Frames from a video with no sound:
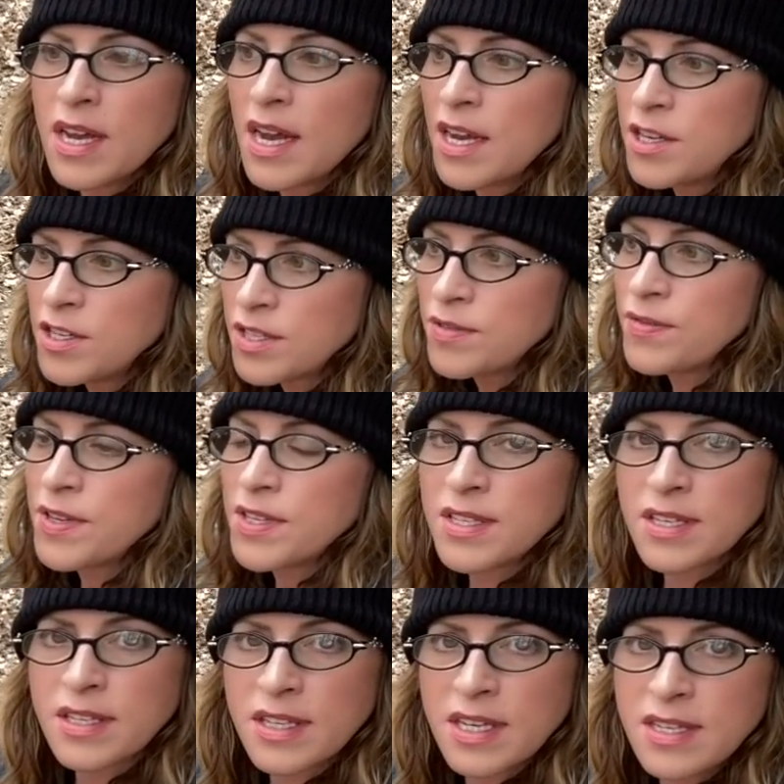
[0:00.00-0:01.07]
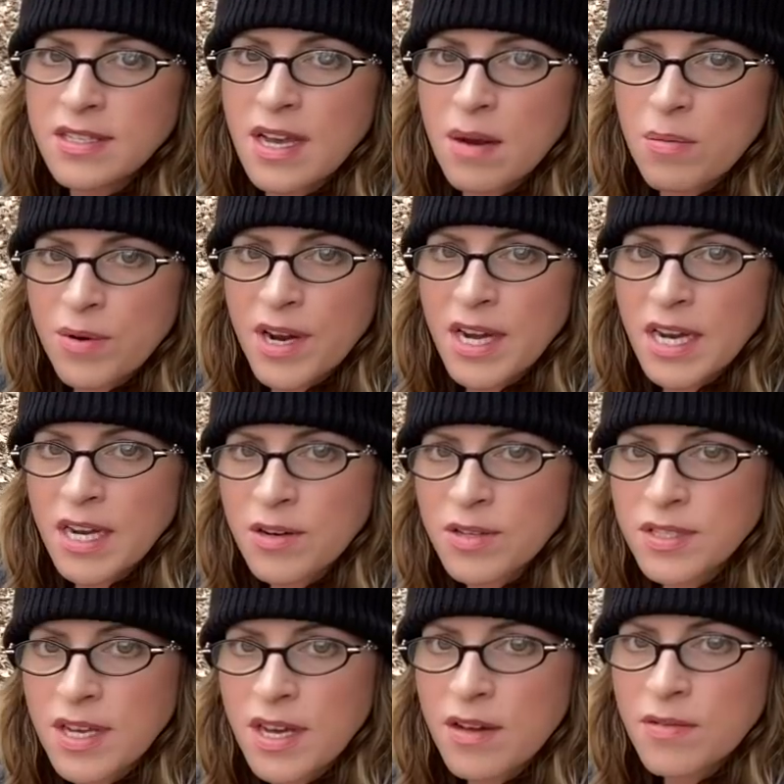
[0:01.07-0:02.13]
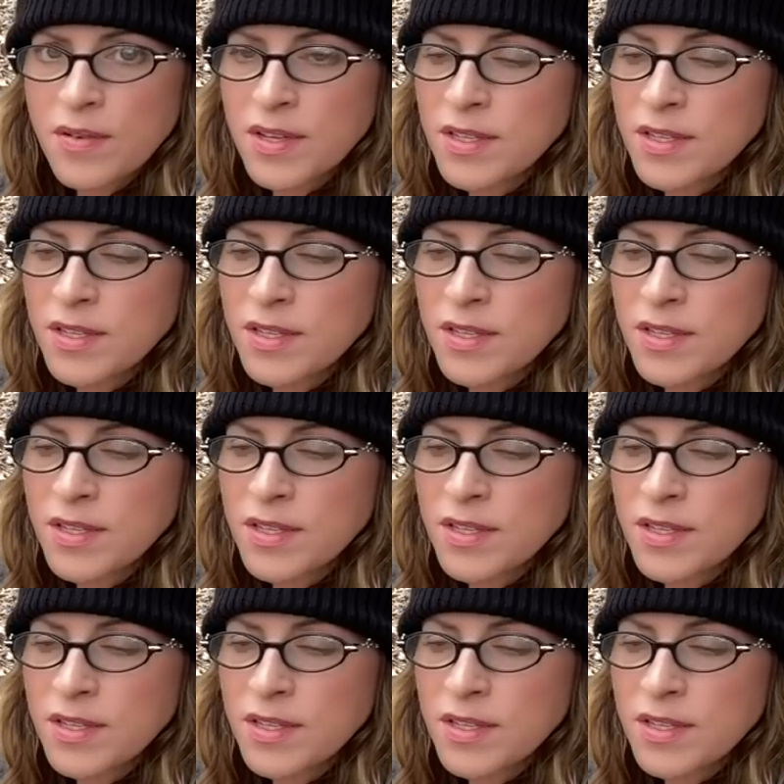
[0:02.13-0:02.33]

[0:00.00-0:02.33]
and just physically separating yourself.